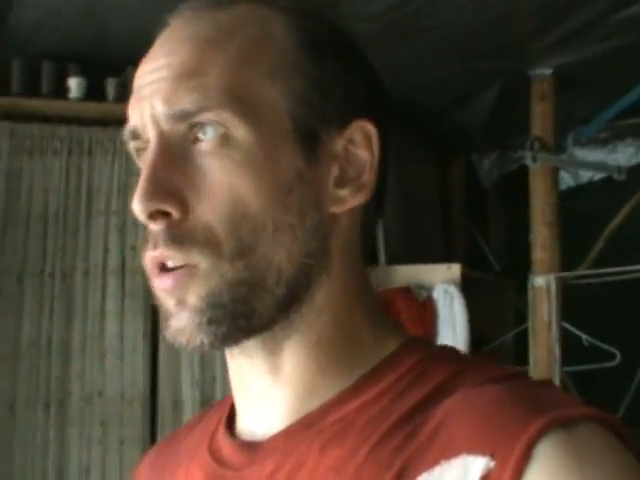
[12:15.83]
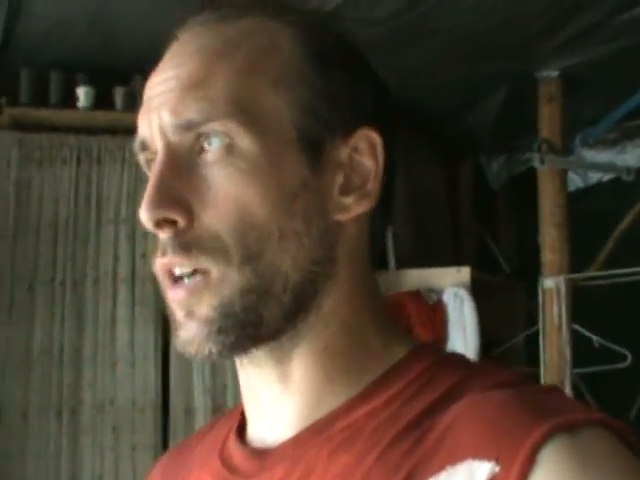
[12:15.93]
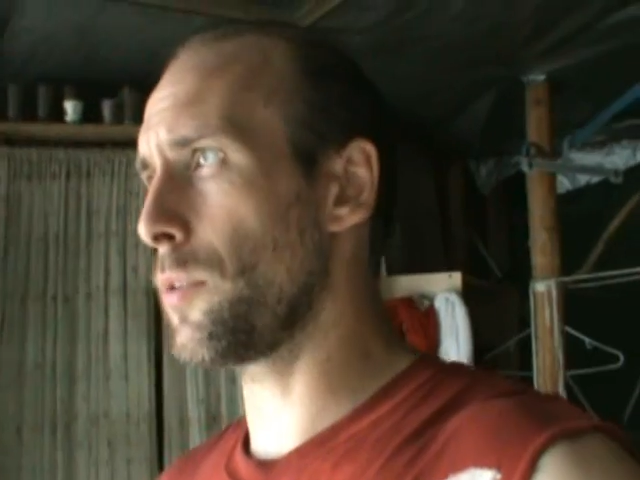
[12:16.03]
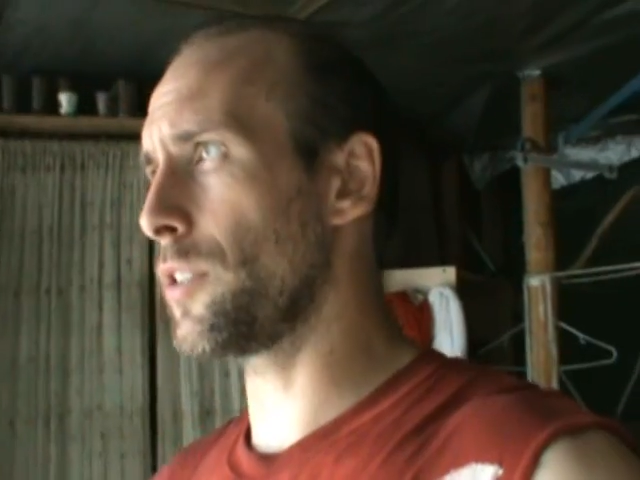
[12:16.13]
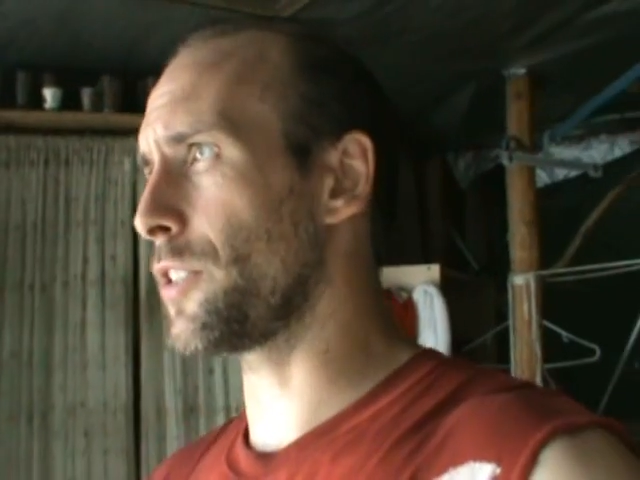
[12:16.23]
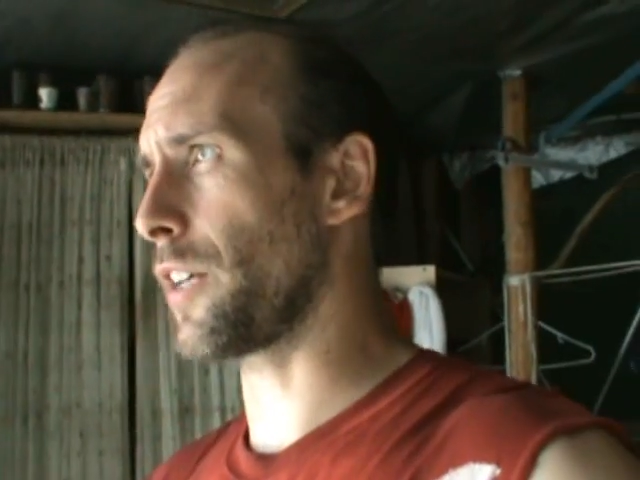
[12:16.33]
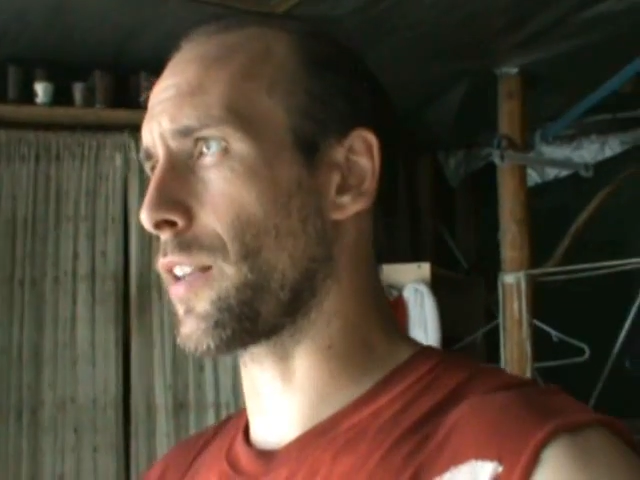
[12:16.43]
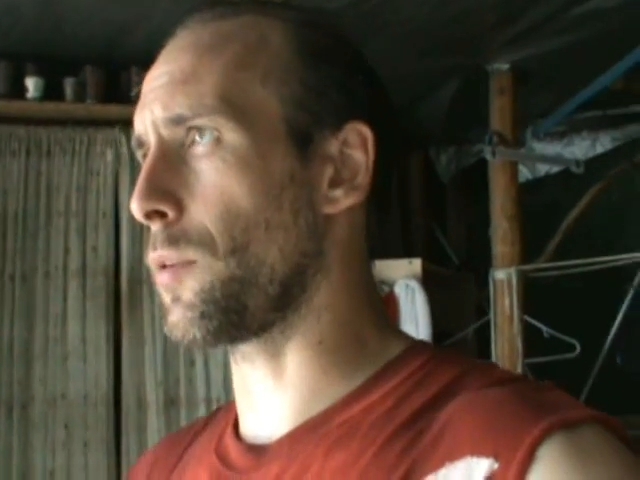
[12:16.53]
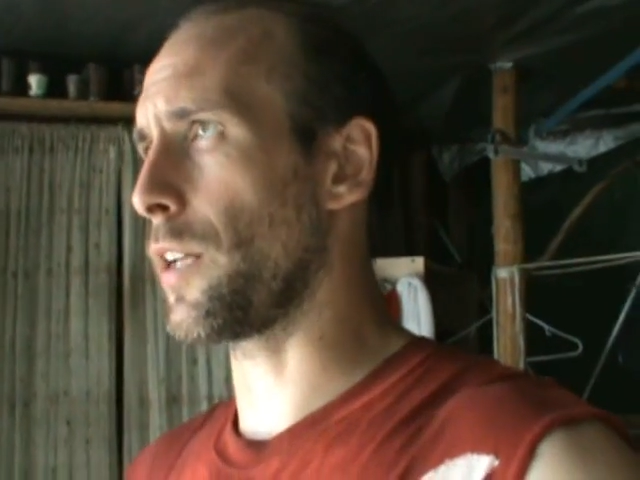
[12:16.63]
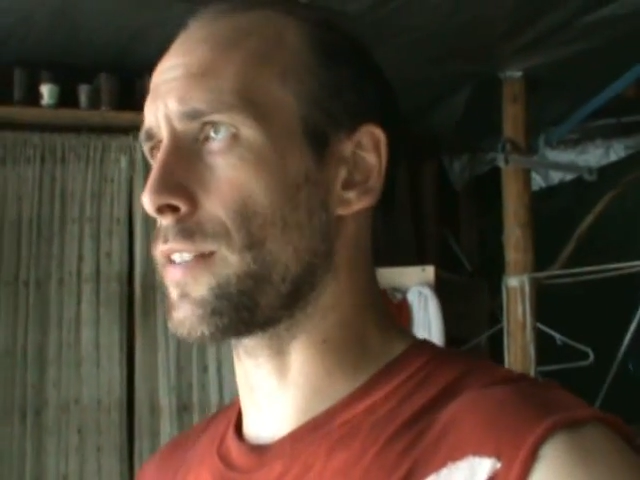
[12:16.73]
or come and
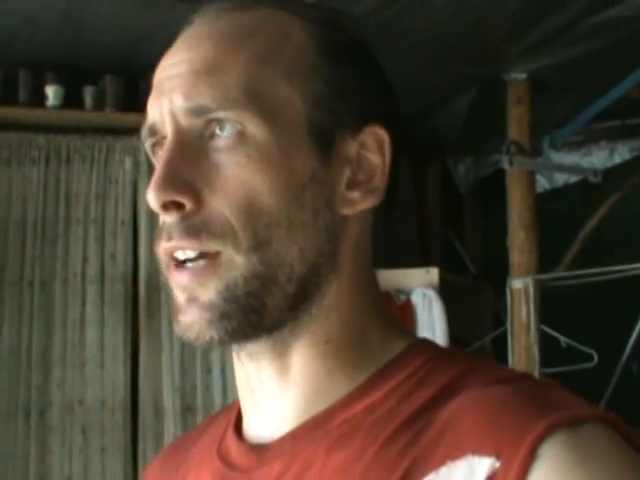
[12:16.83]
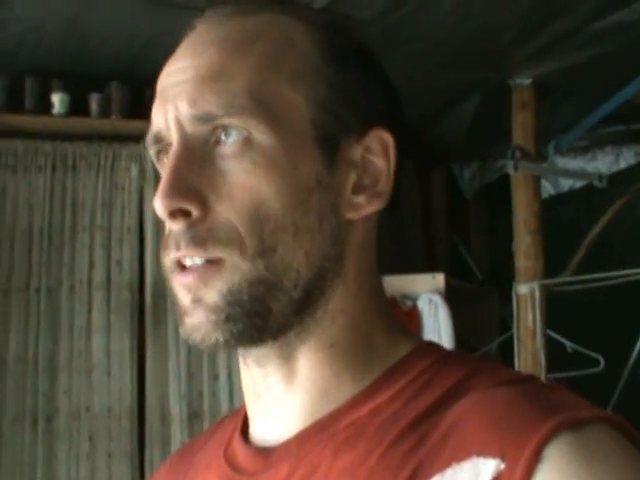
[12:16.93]
check the place